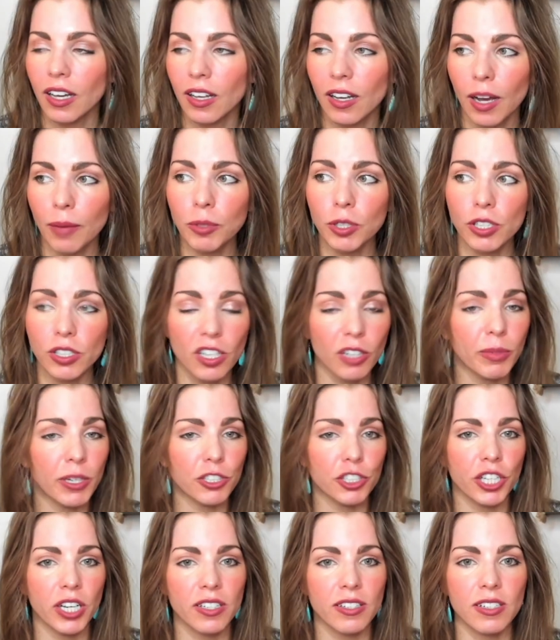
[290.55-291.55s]
I'm going to talk about
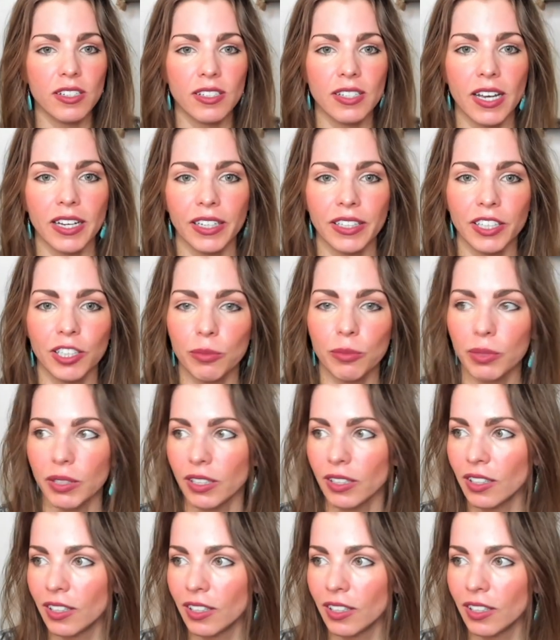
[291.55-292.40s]
Chase in a second here, but